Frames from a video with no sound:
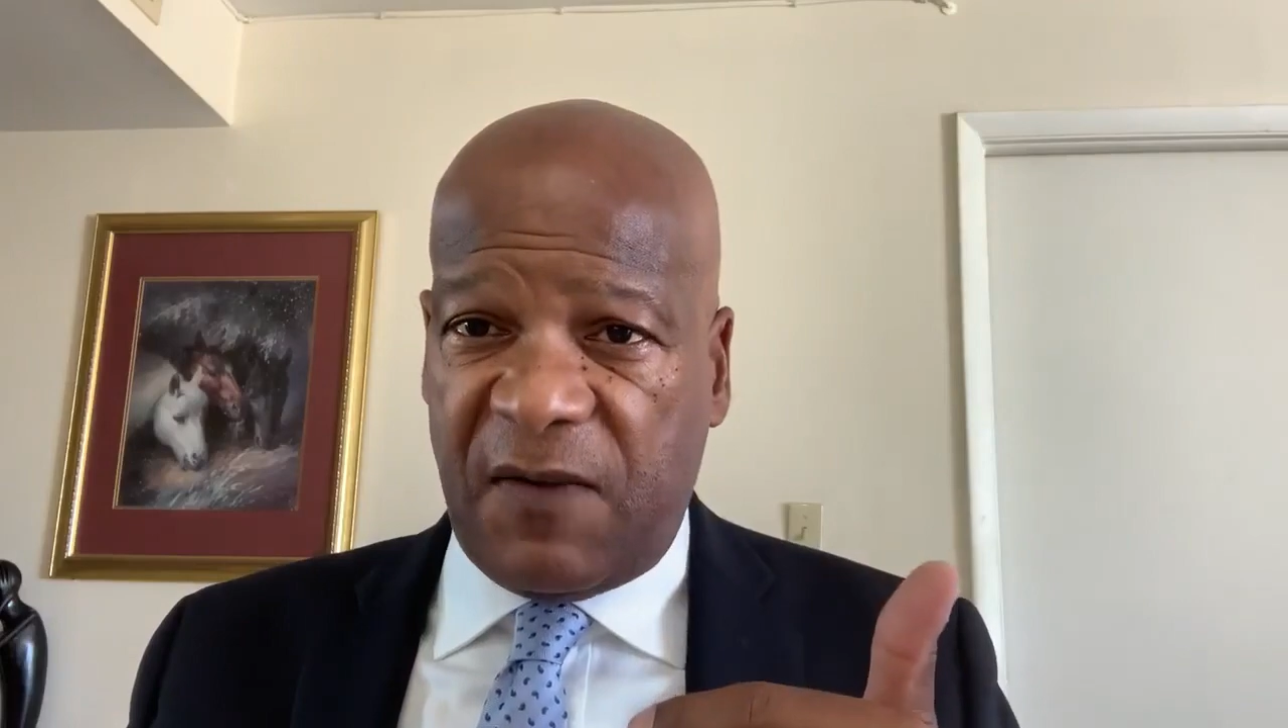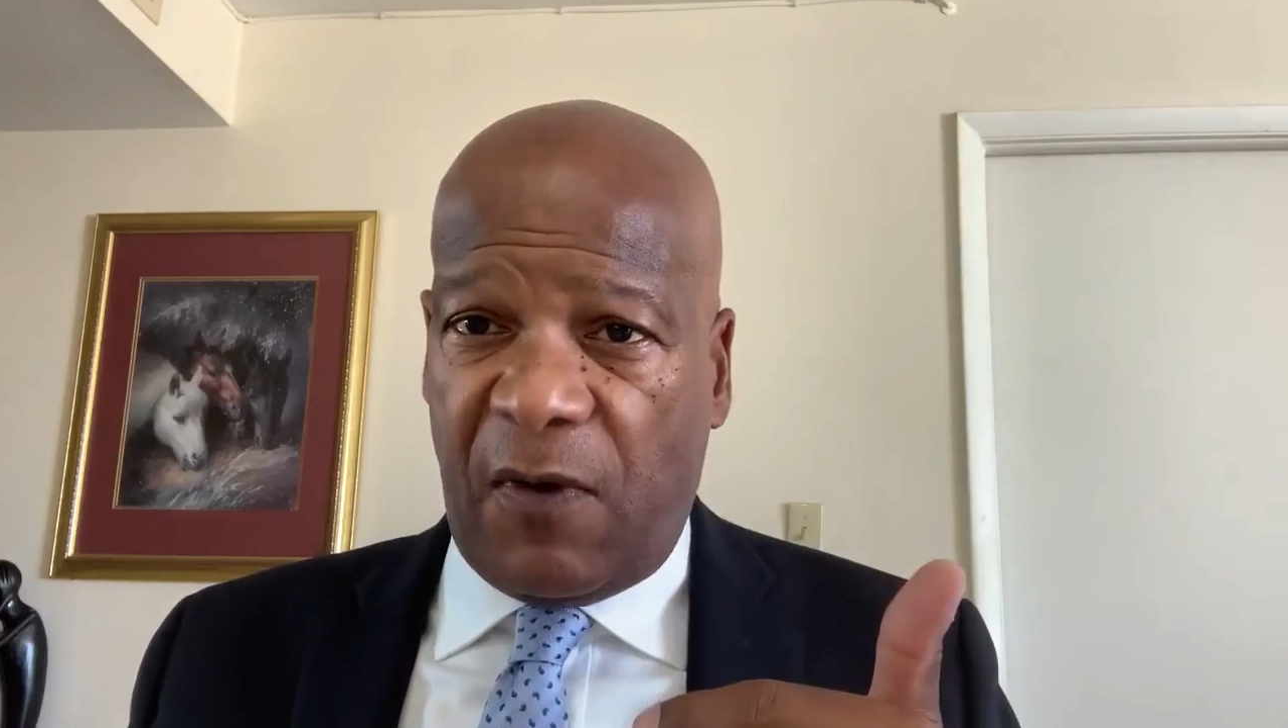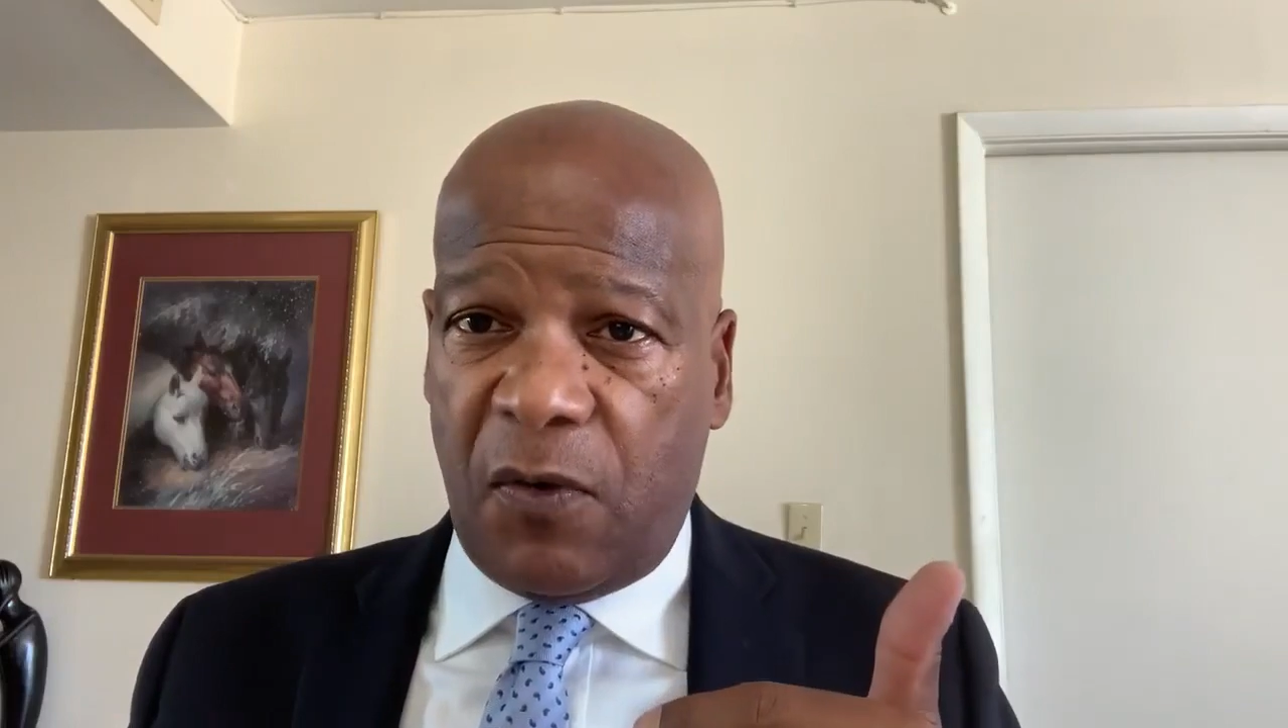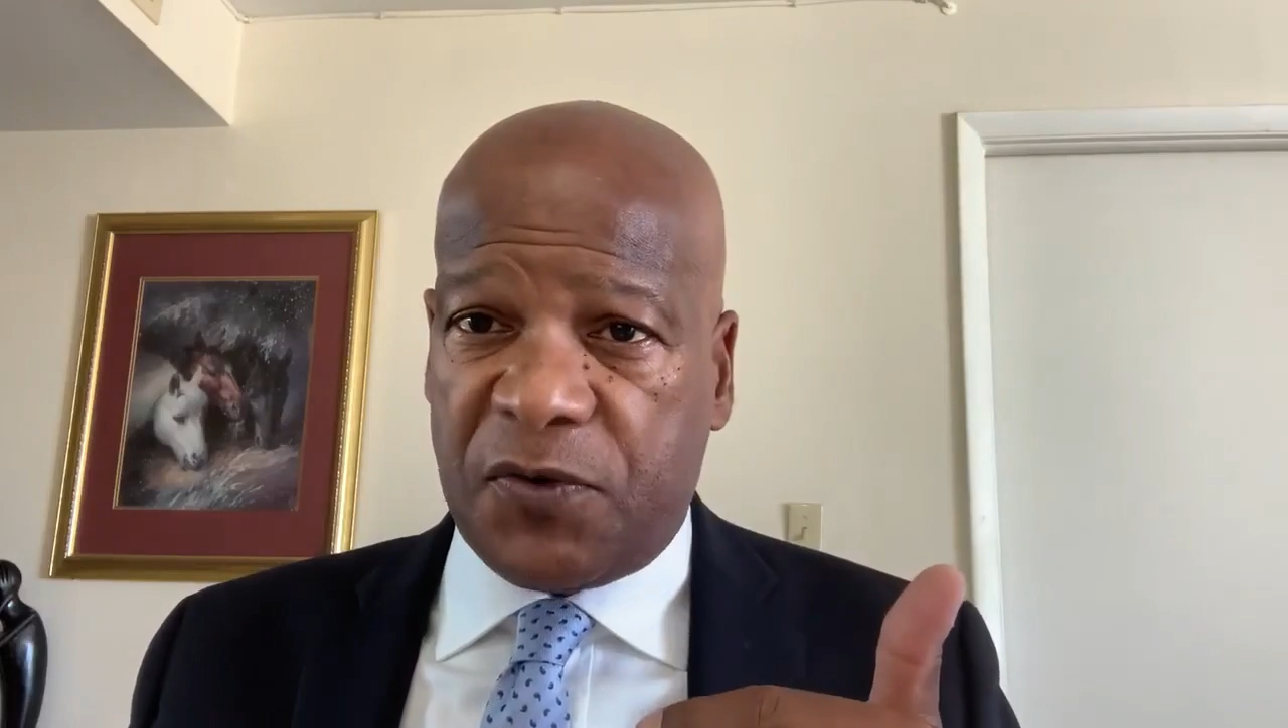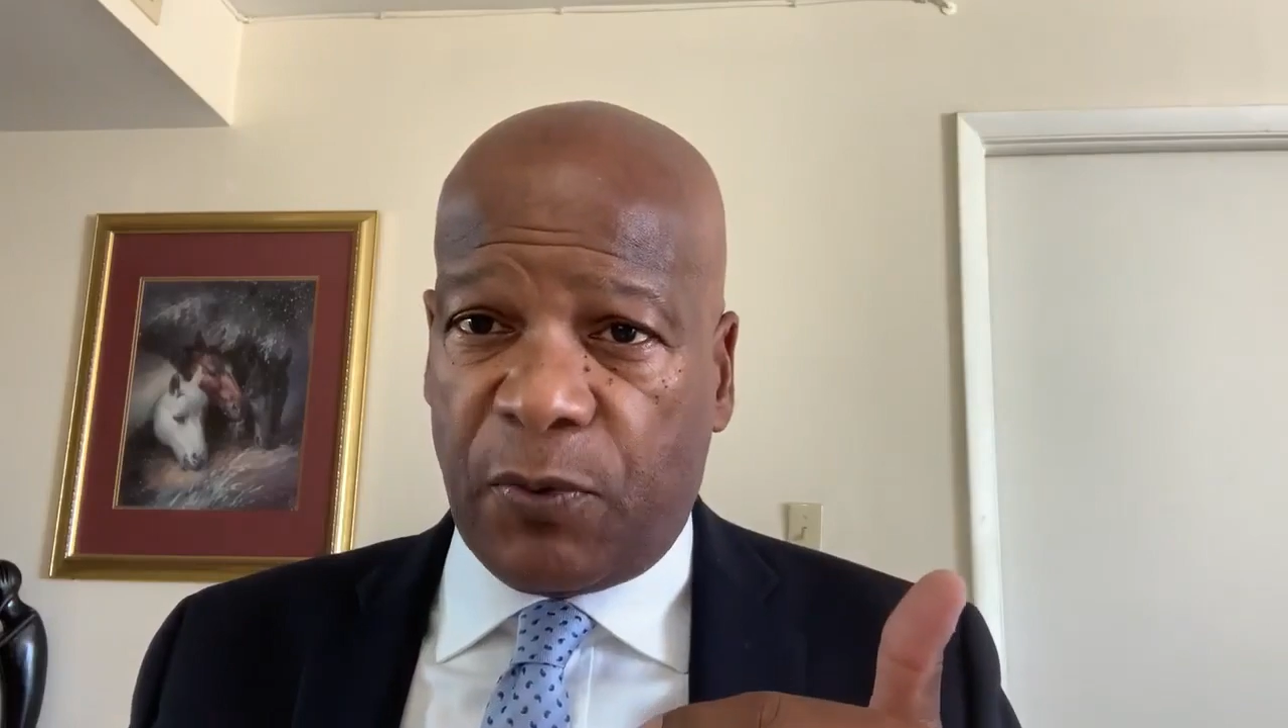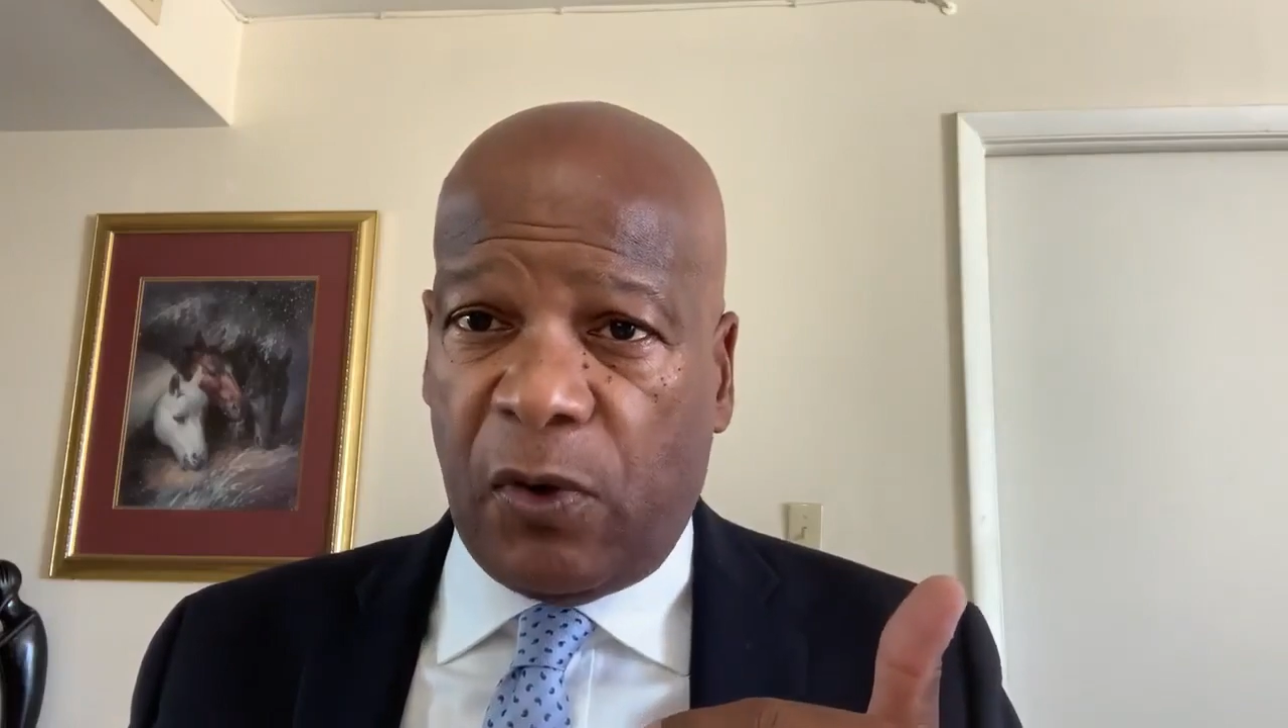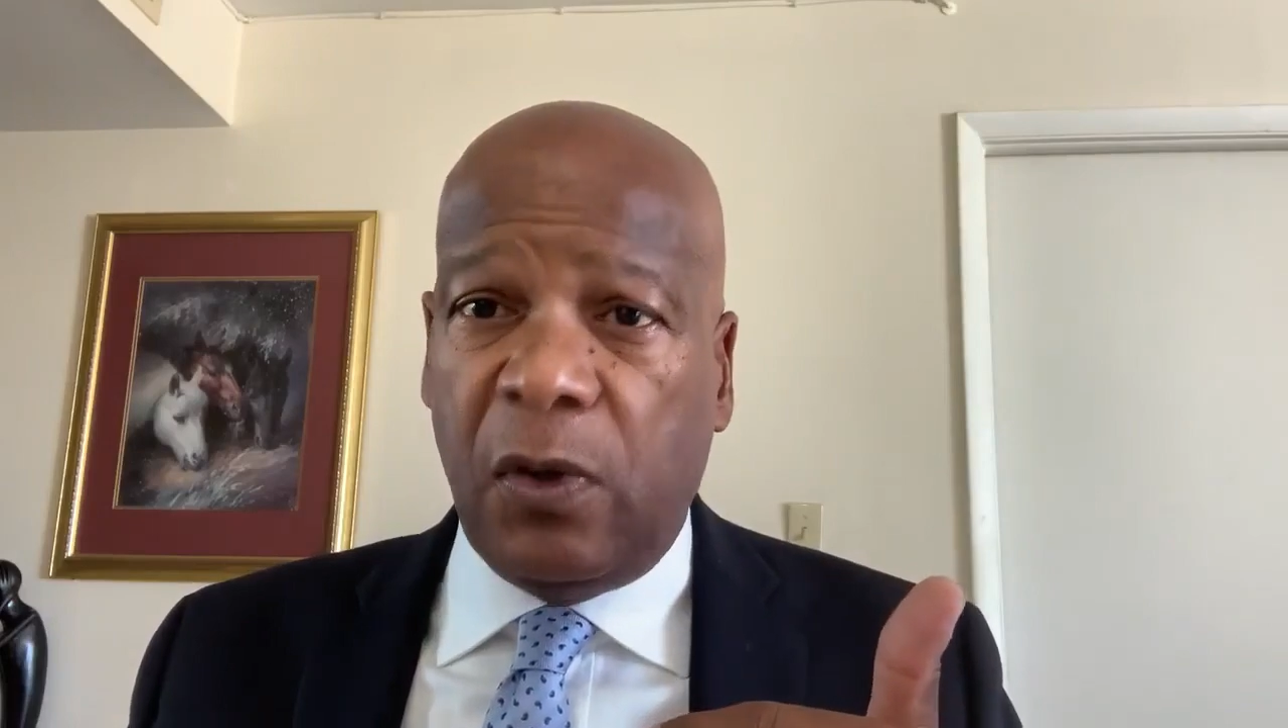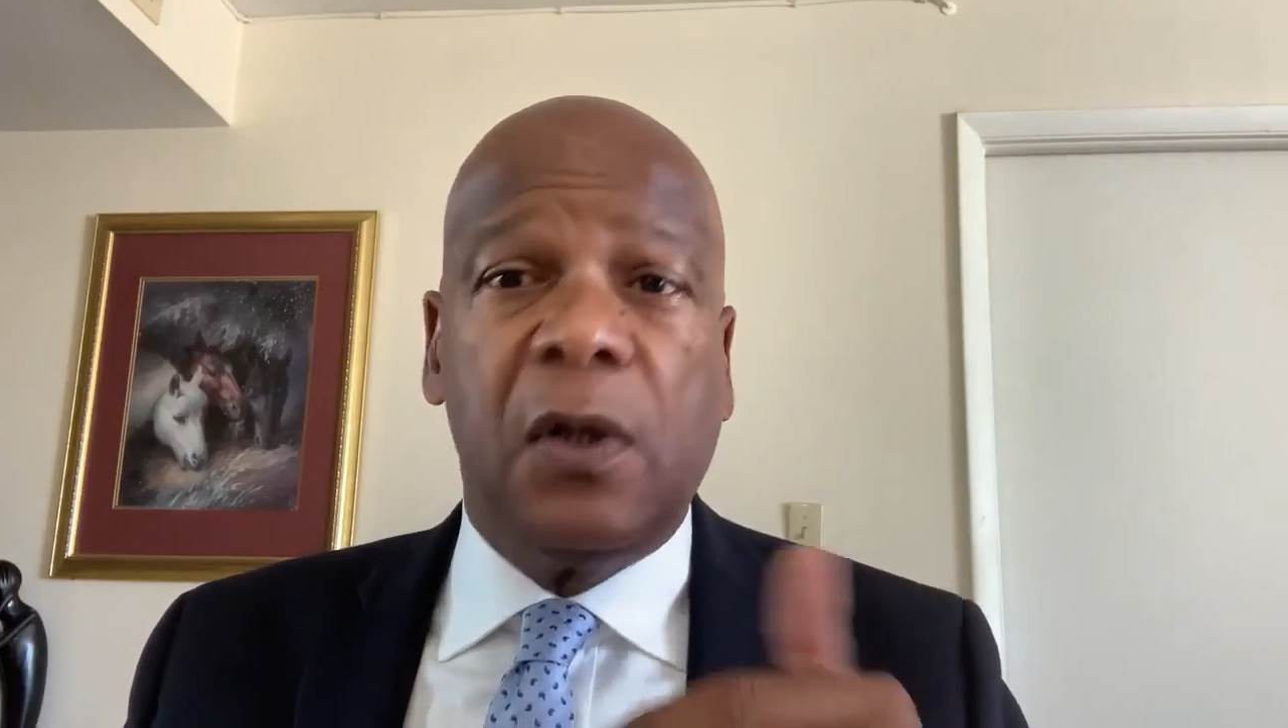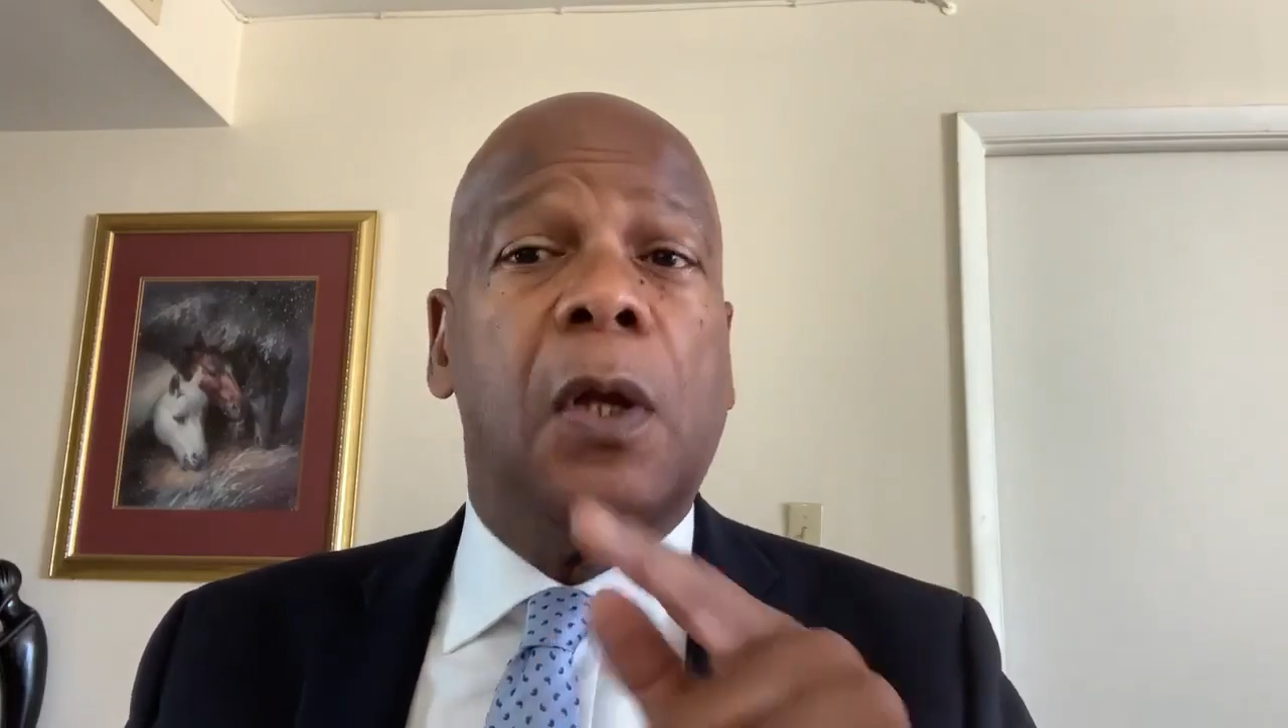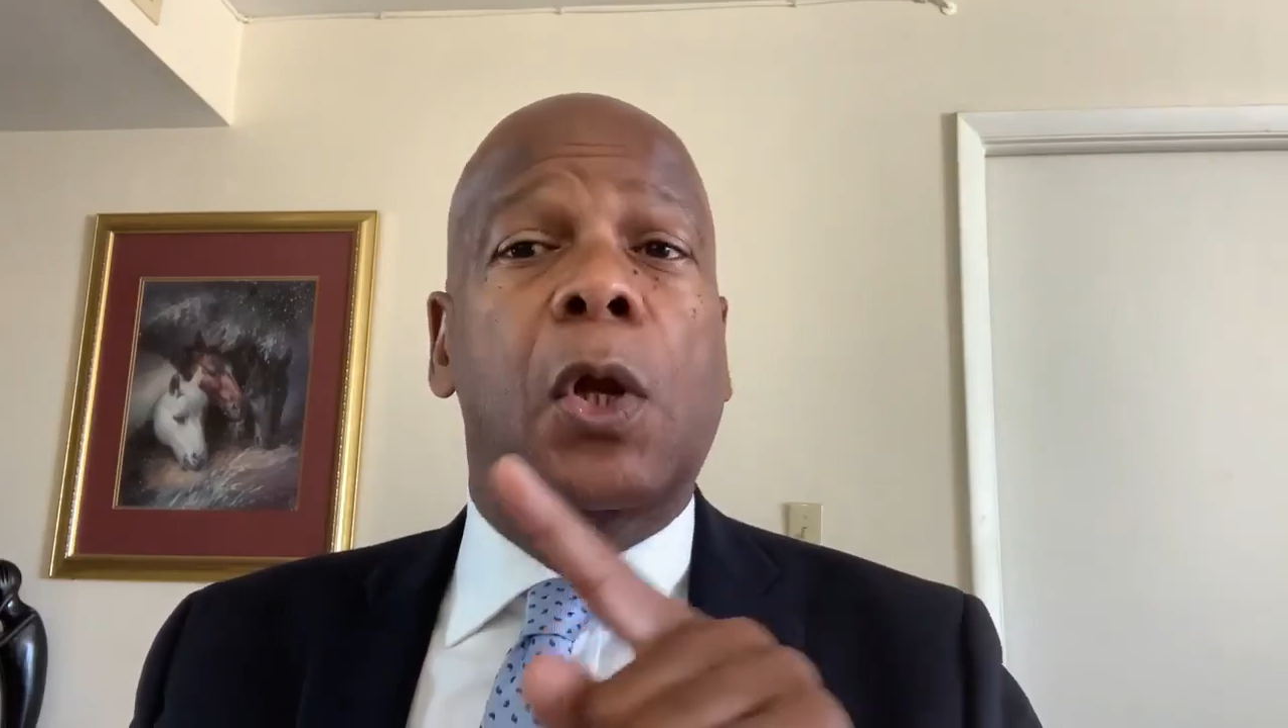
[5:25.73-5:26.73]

votes rule.